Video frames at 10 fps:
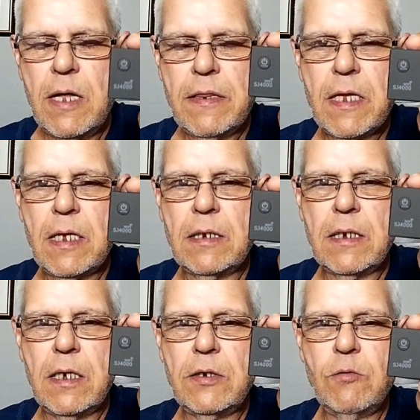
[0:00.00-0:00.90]
then
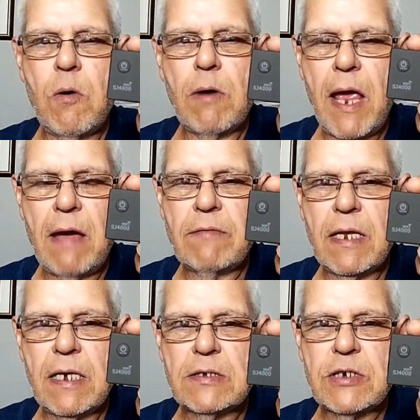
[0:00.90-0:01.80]
you won't have
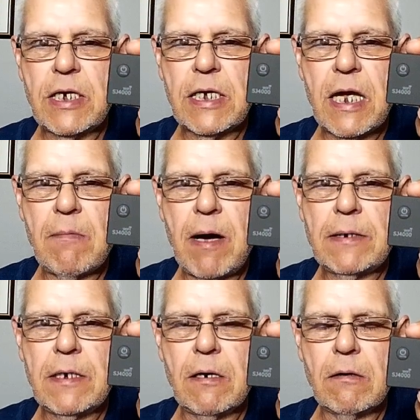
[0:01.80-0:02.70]
that SJ cam on
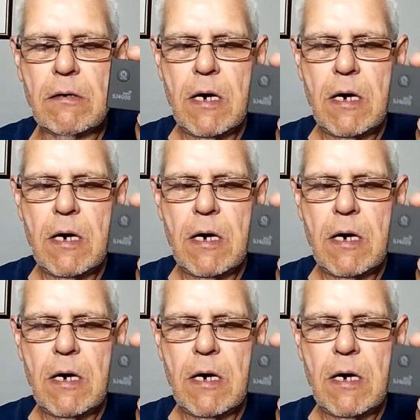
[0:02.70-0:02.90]
there.